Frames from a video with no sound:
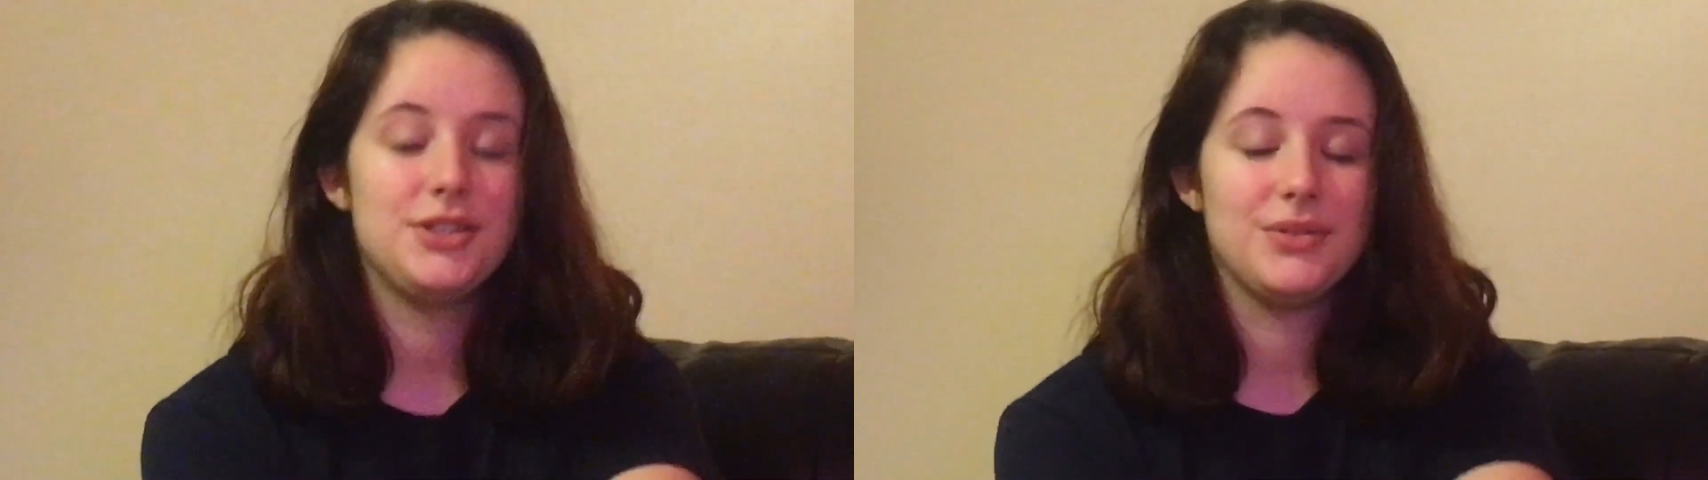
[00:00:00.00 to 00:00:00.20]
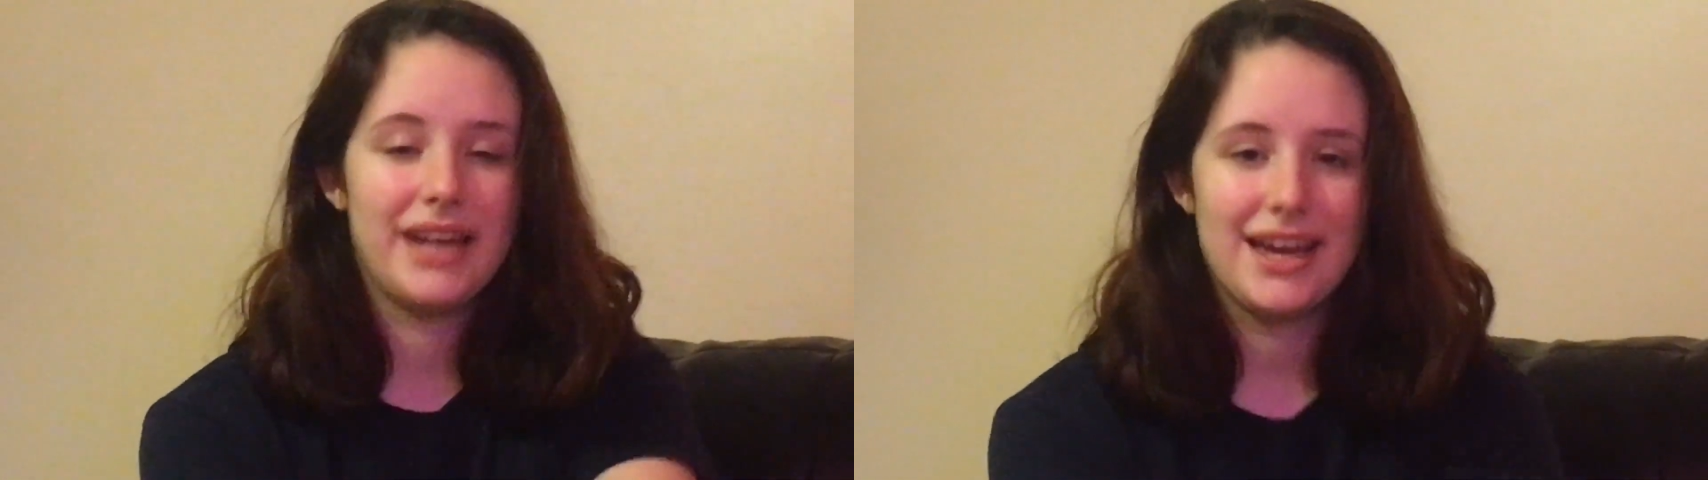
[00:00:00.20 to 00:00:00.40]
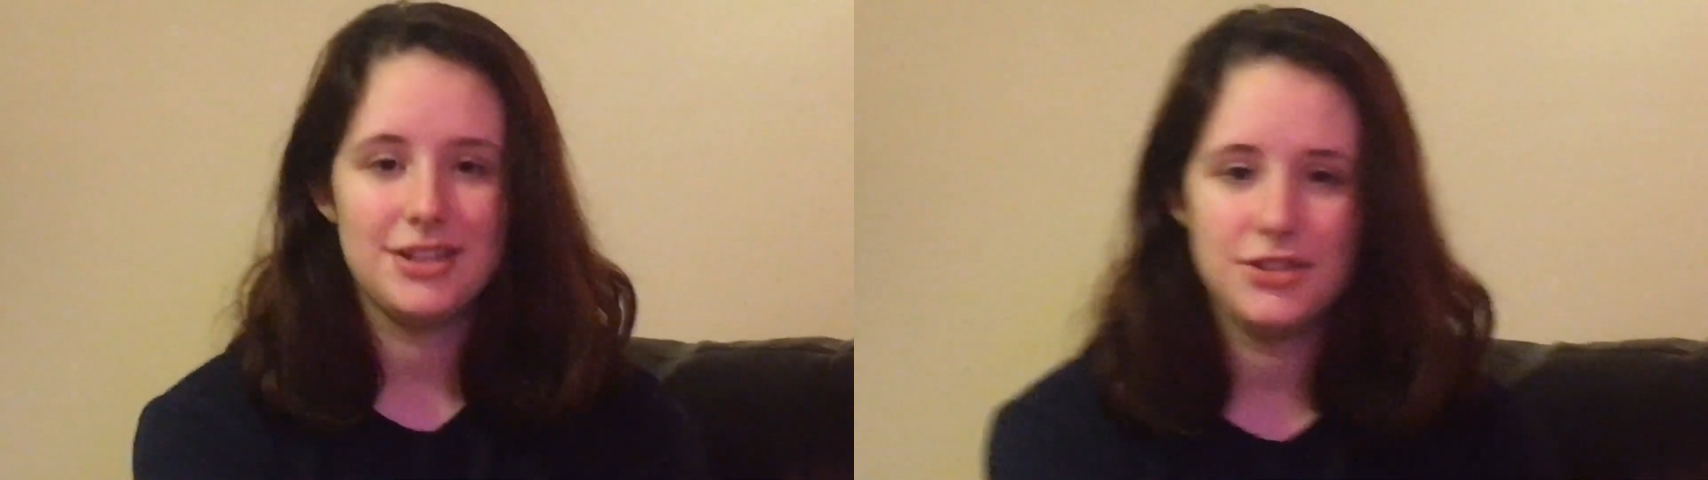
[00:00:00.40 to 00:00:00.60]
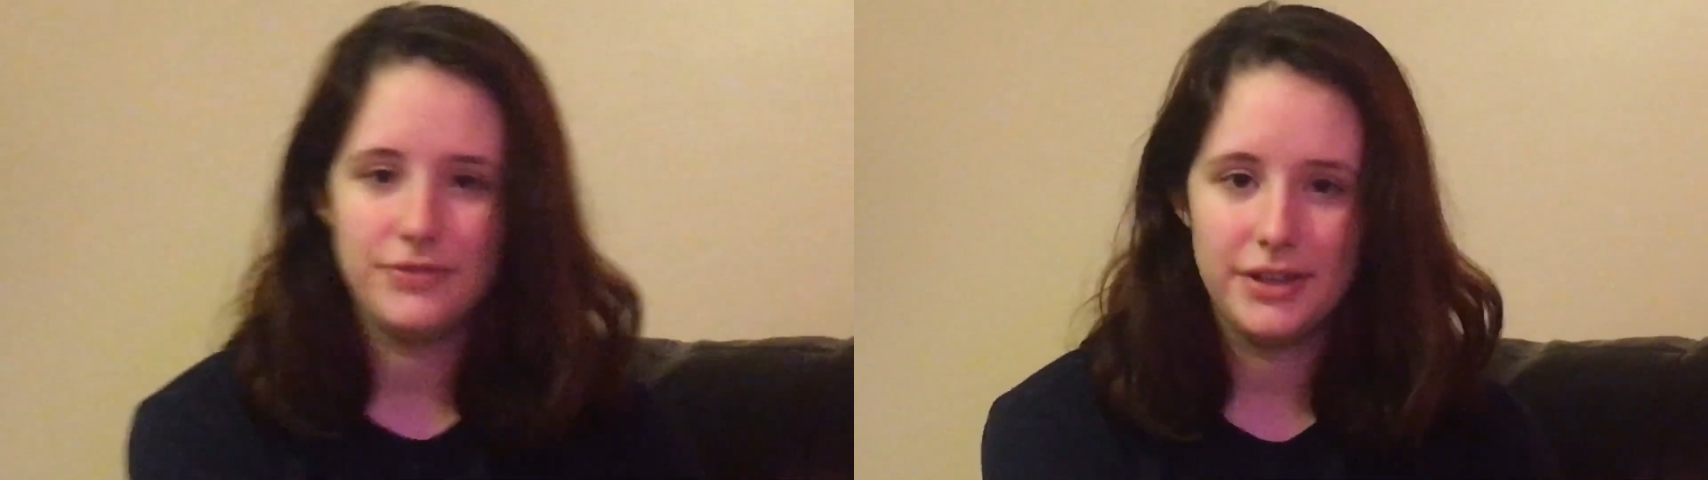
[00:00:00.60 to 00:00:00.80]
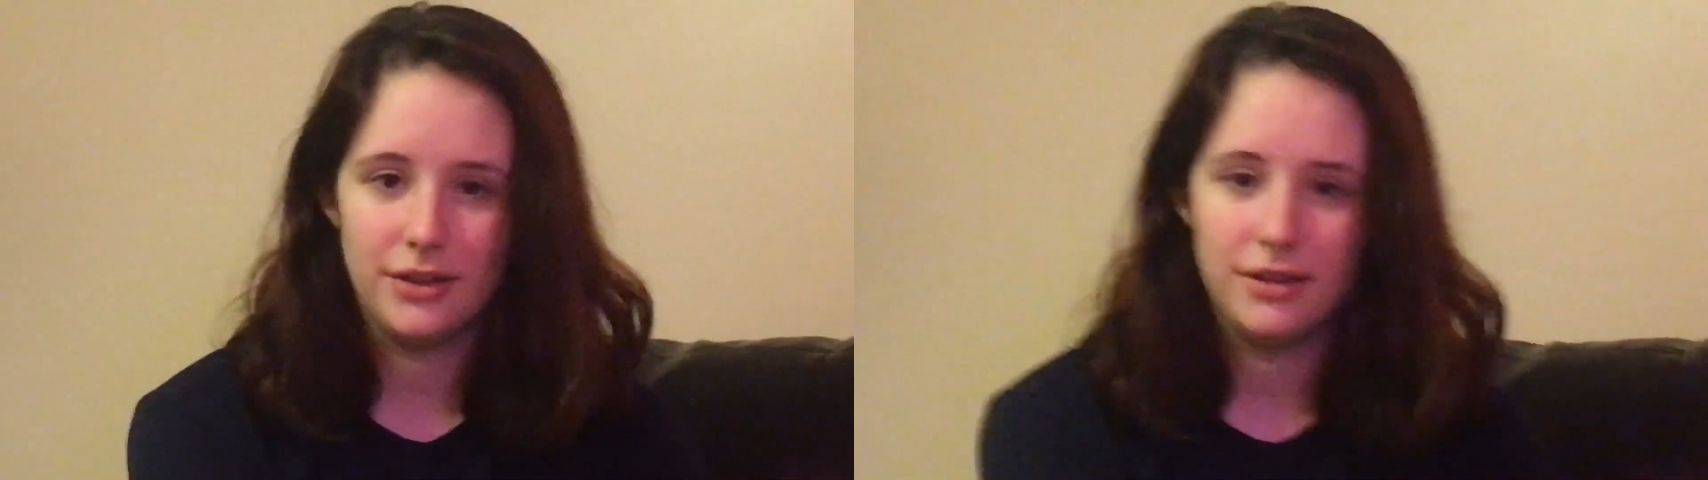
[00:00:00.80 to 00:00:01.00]
to
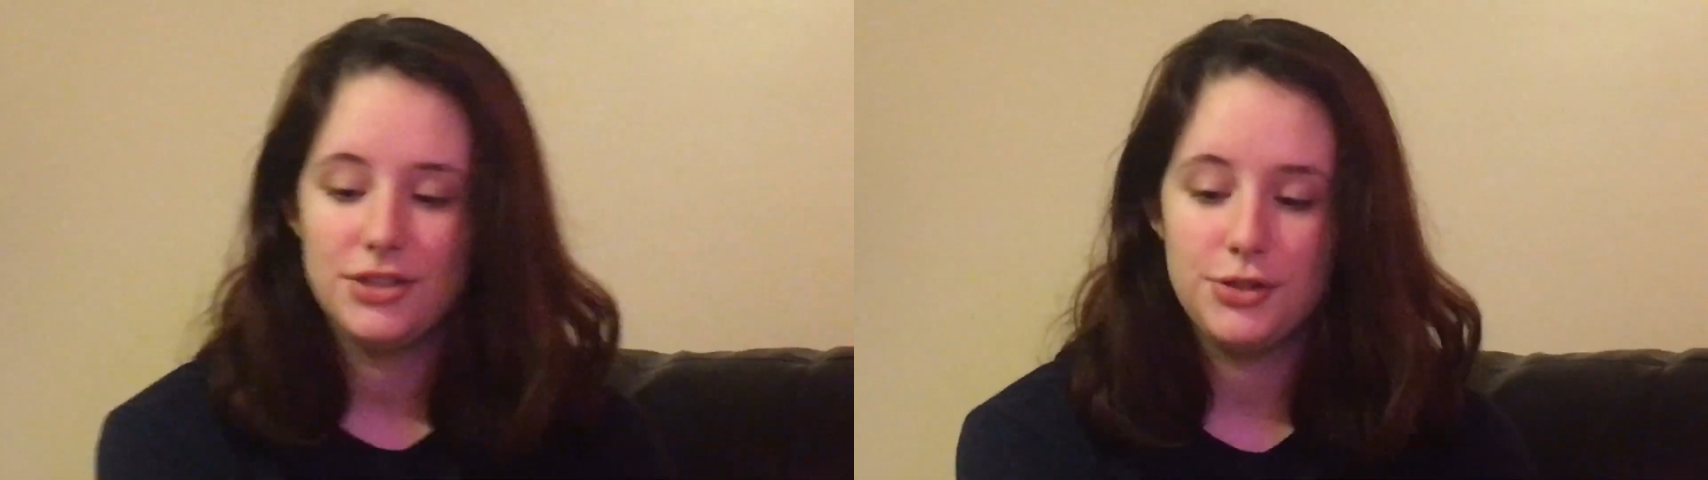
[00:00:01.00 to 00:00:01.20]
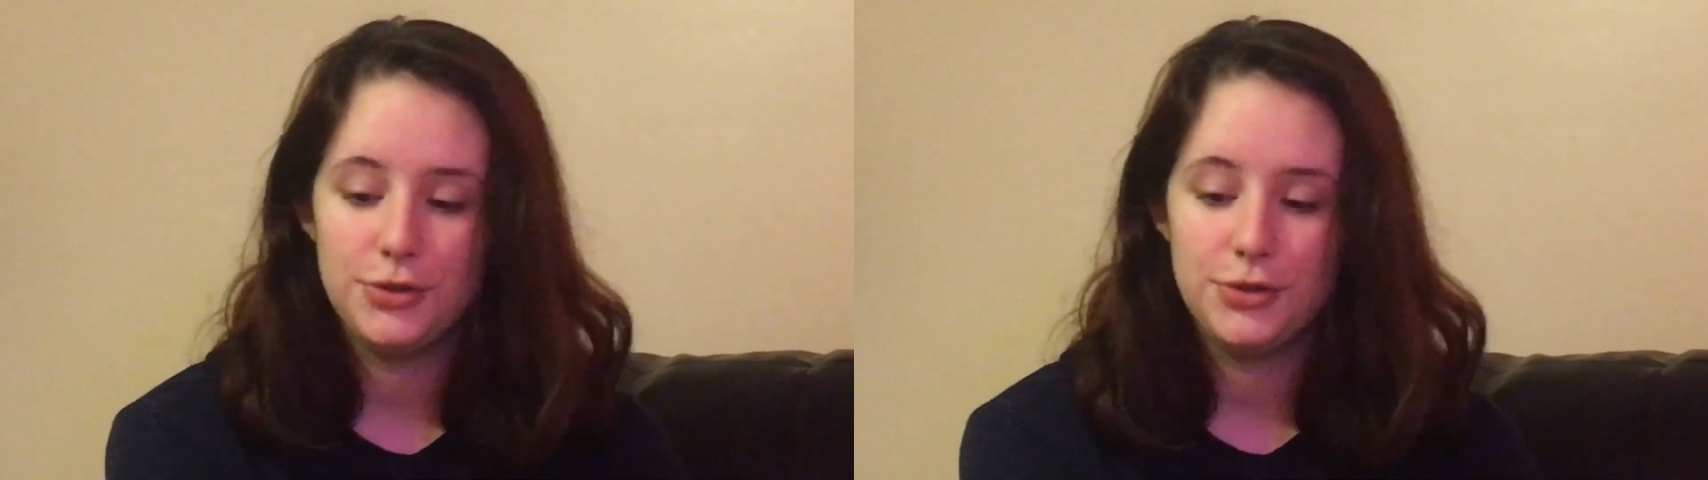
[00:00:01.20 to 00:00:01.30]
Nashville